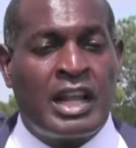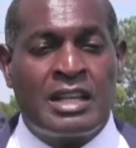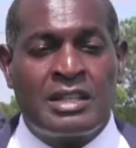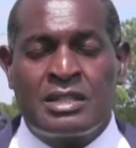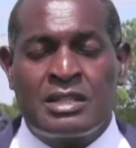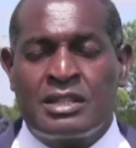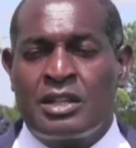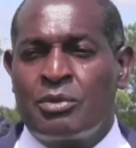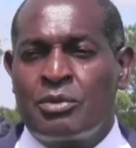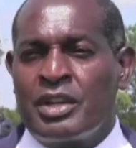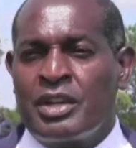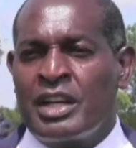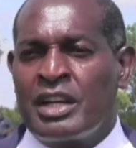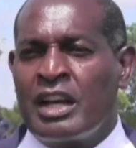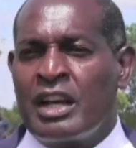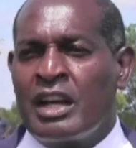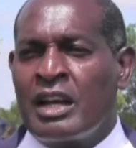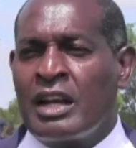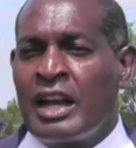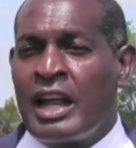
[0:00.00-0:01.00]
Last year we
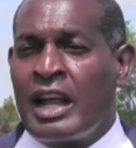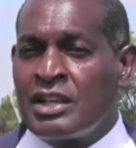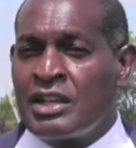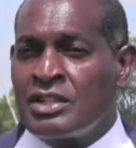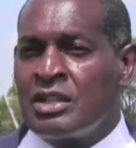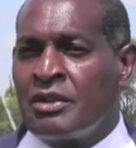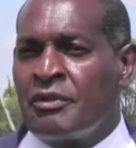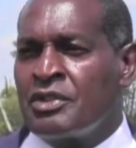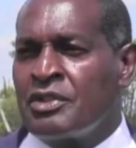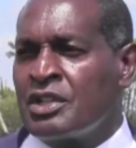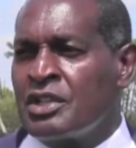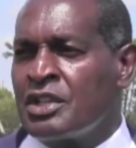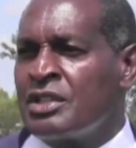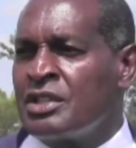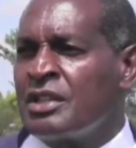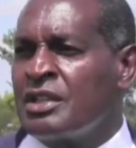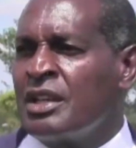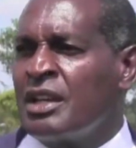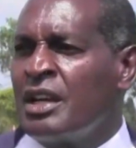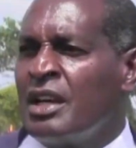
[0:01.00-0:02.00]
had a large
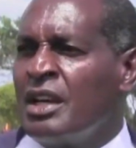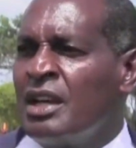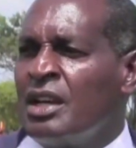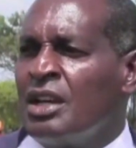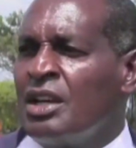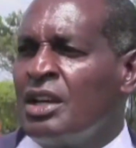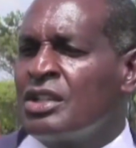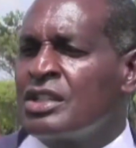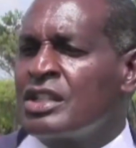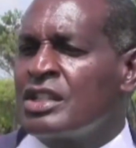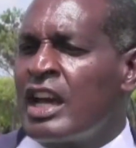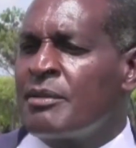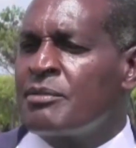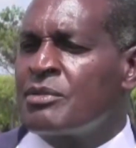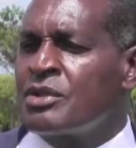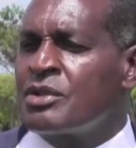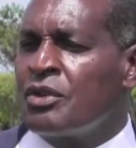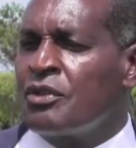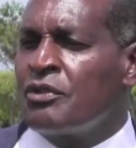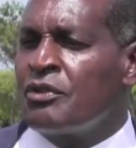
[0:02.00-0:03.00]
deficit in
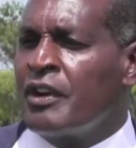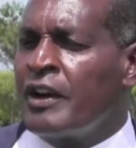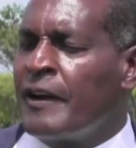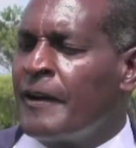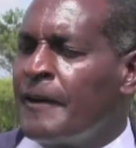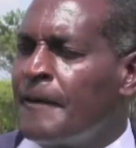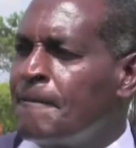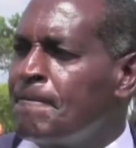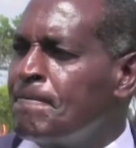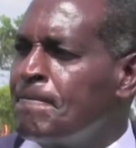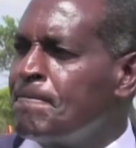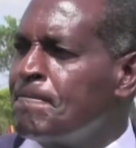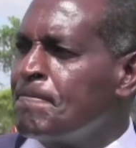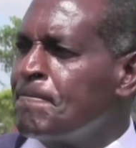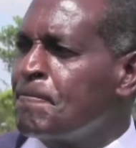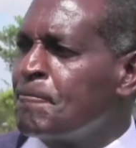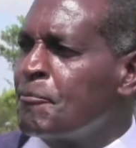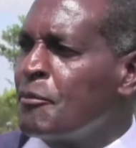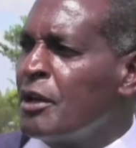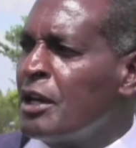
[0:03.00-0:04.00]
terms of um,
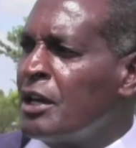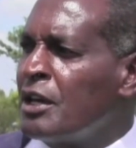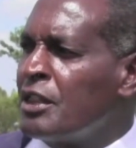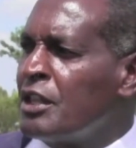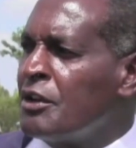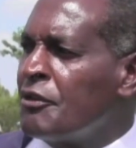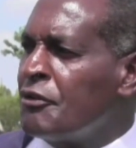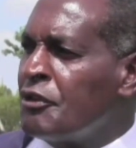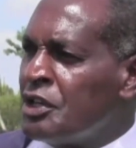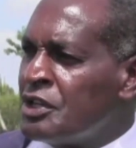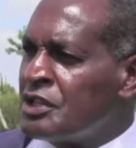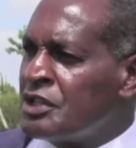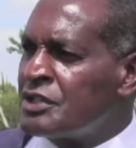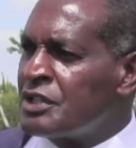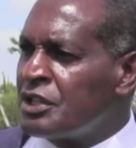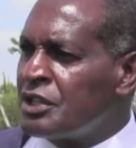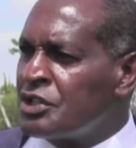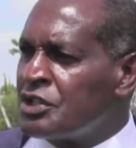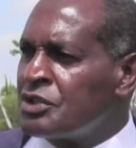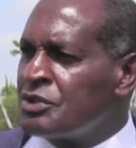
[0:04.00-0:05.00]
uh, the fees
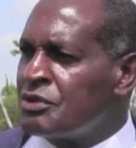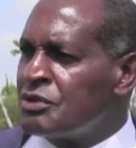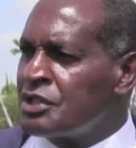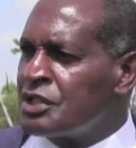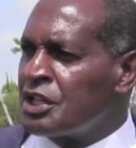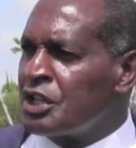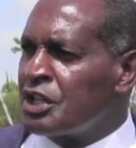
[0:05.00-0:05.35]
that the students had